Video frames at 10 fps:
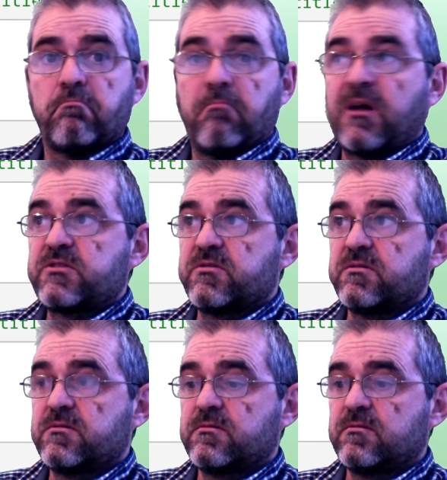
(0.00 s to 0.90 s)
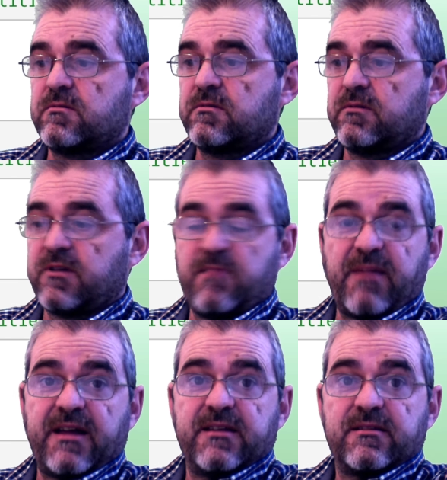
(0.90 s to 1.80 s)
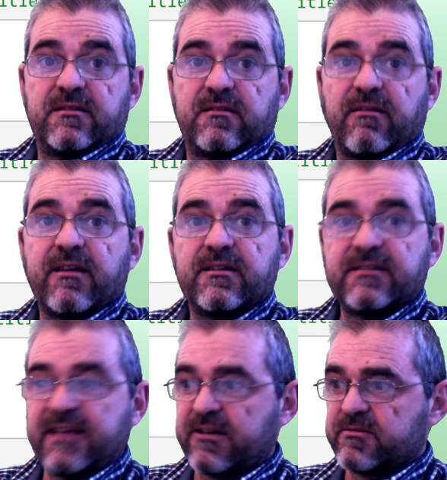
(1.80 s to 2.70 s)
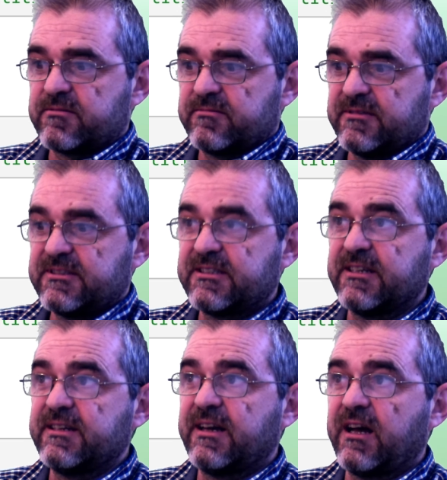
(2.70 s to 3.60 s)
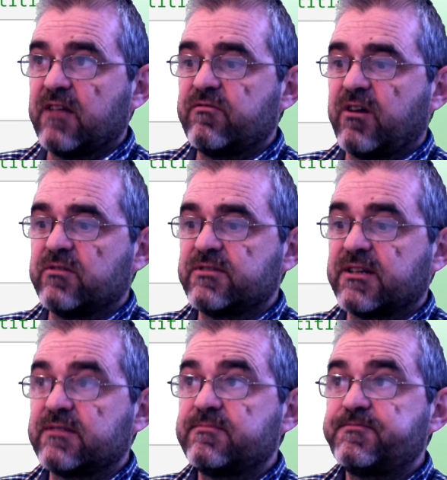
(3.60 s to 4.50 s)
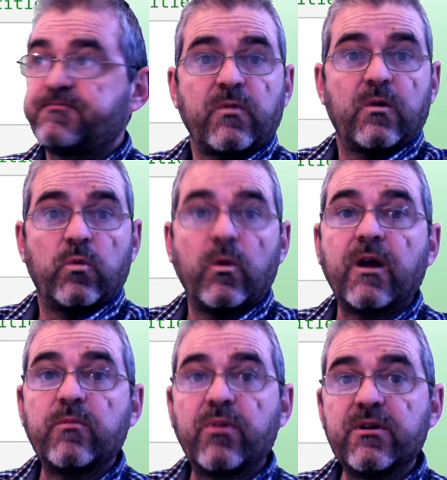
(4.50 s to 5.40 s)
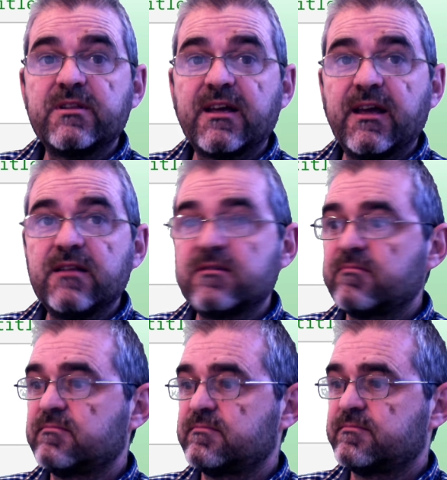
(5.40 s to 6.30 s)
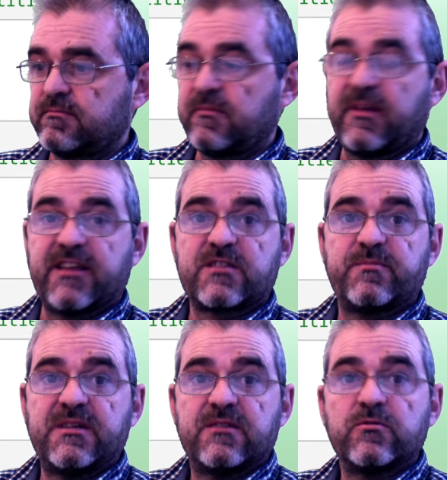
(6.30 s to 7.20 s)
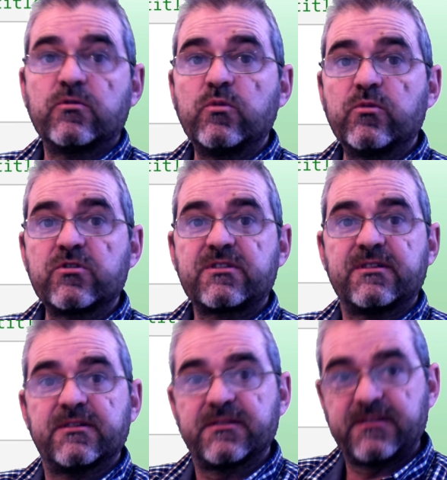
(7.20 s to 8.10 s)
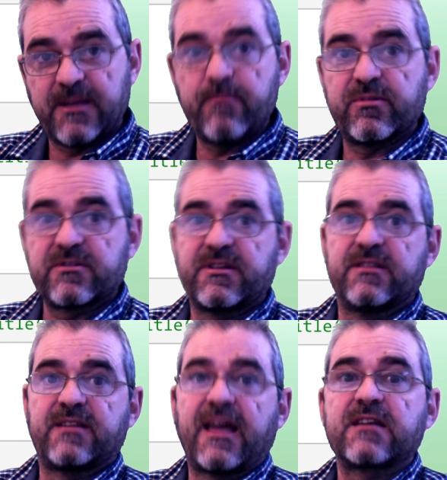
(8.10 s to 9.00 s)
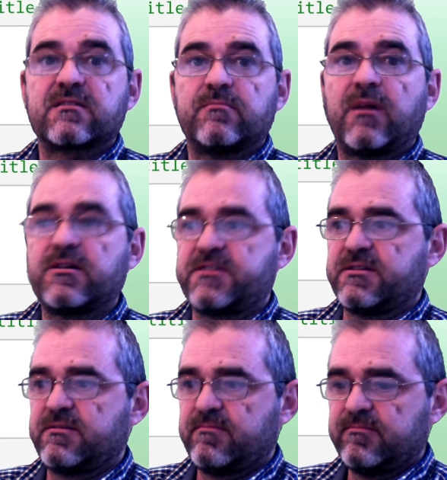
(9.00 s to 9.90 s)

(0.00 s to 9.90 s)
But, okay, by trial and error, let's say I found that 1.8 gets me almost a 10% extra margin.